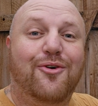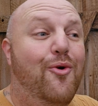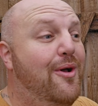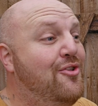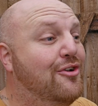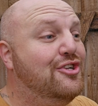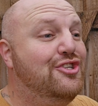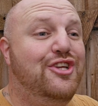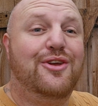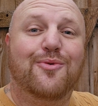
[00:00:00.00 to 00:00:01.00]
or not
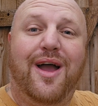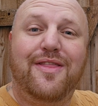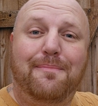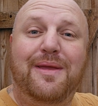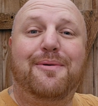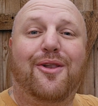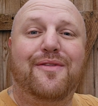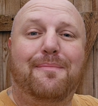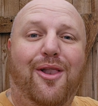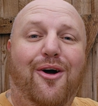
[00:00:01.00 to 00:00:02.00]
just you, other people on
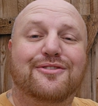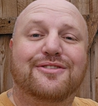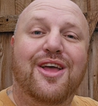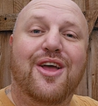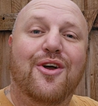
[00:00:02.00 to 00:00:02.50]
the plots